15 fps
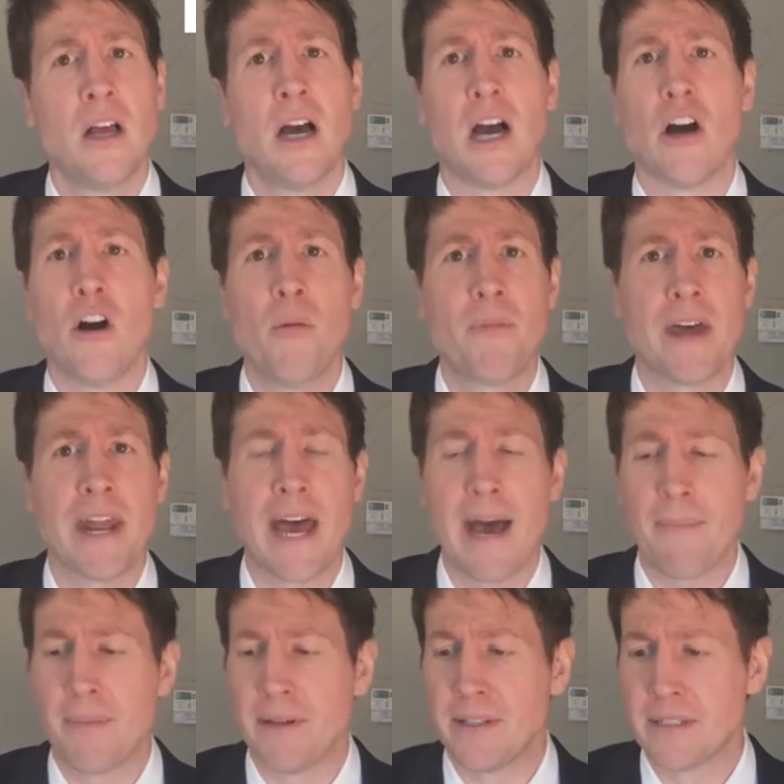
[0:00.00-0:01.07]
I hope that
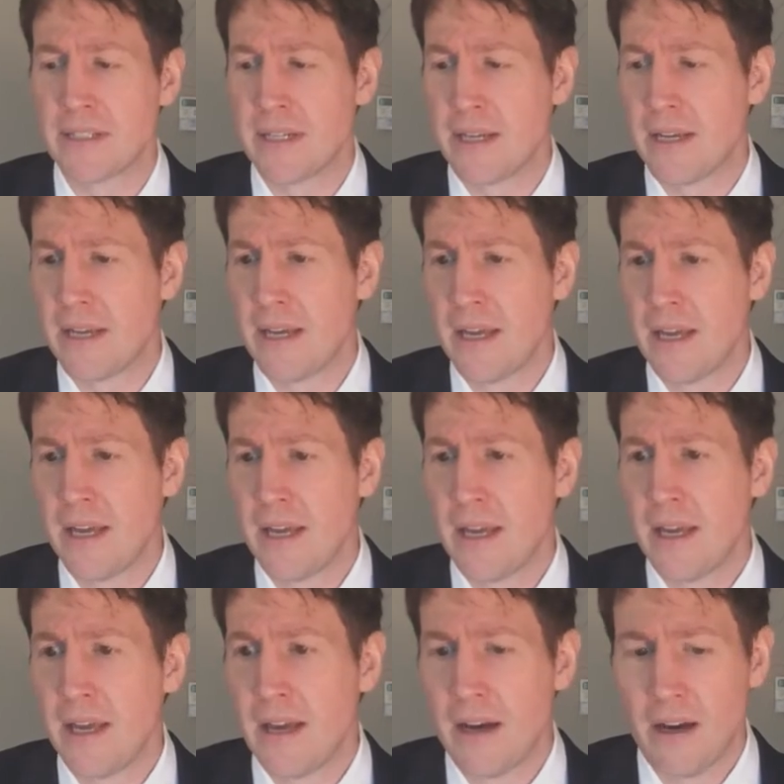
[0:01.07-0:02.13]
happens.
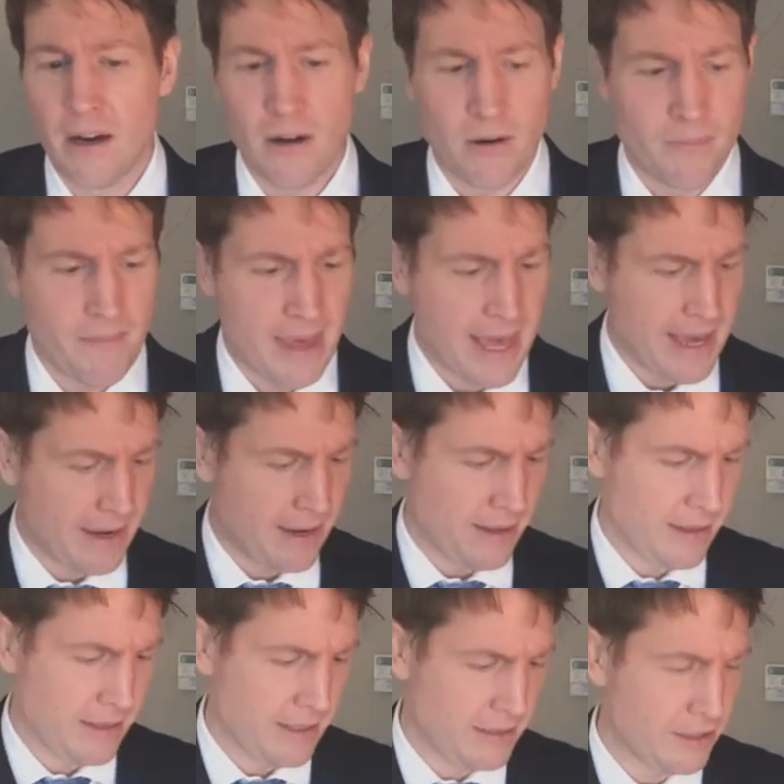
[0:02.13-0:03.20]
Oh man,
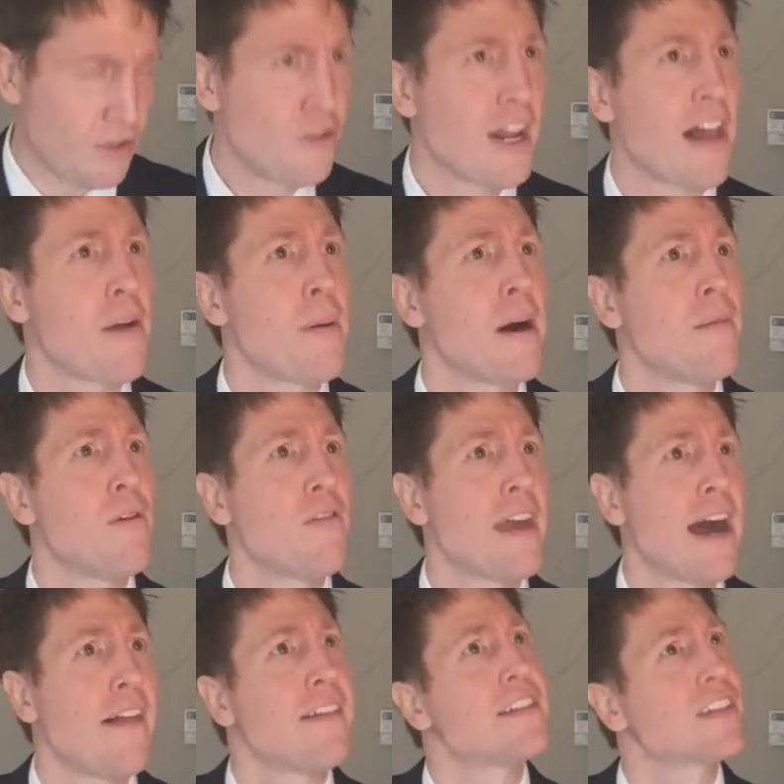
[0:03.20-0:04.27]
so new Tyler Perry movie
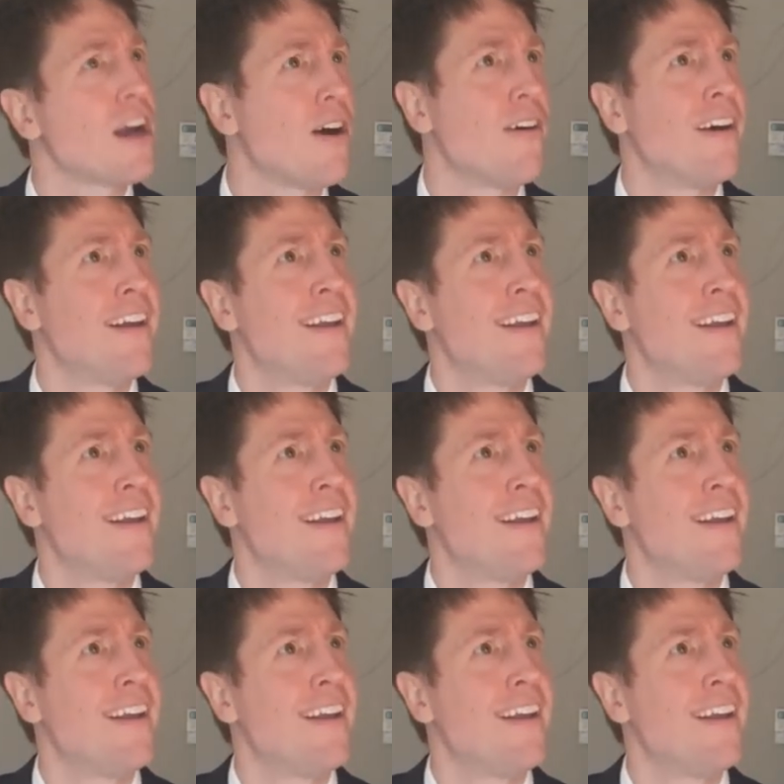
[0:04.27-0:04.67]
out. Let's go.